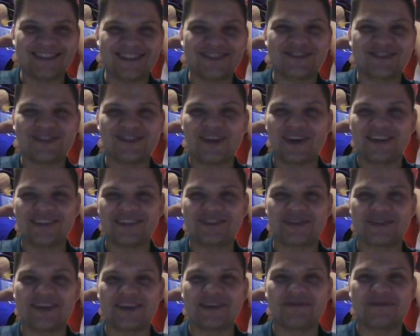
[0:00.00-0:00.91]
starting
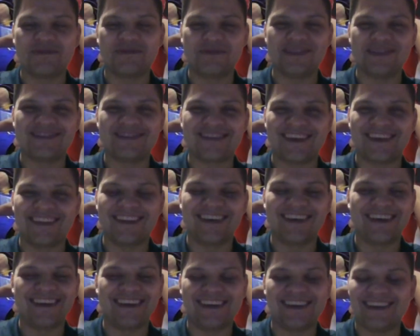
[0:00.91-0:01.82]
training with me, Sanda,
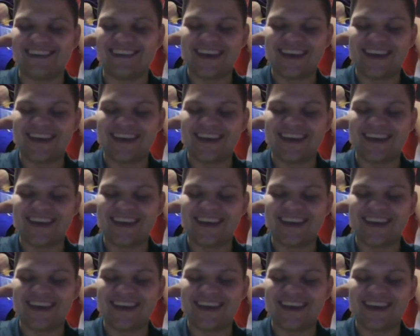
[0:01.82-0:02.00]
and